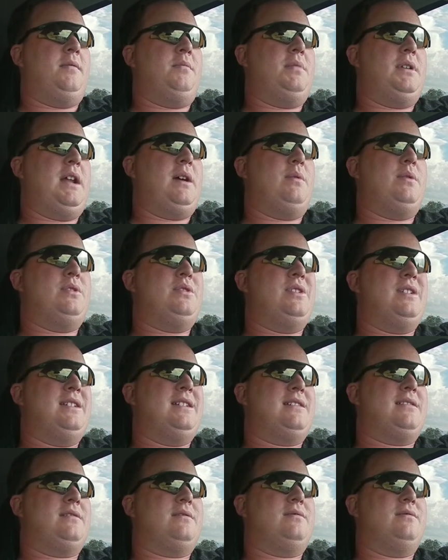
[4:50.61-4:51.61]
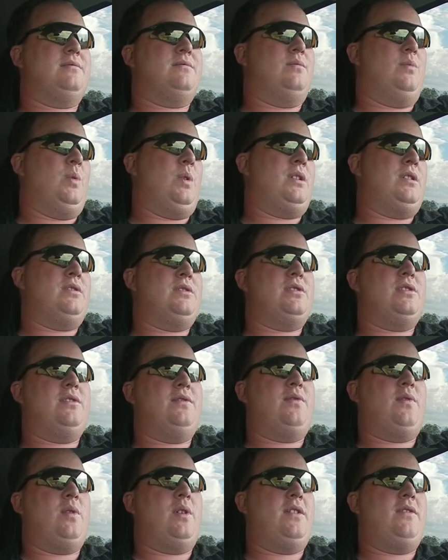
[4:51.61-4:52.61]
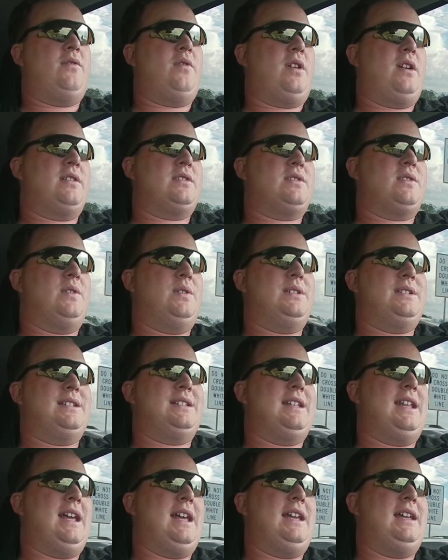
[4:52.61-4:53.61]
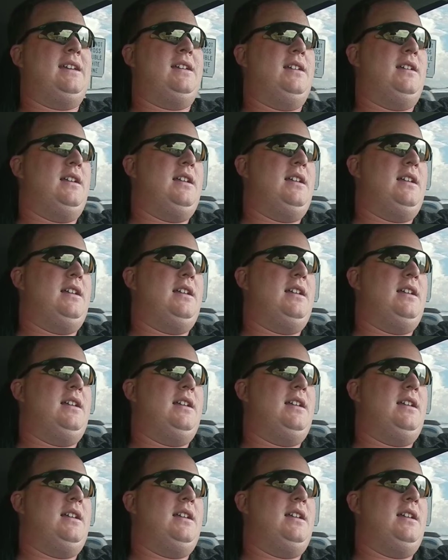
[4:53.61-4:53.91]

But I would drink 1 or 2 44-ounce sodas a day.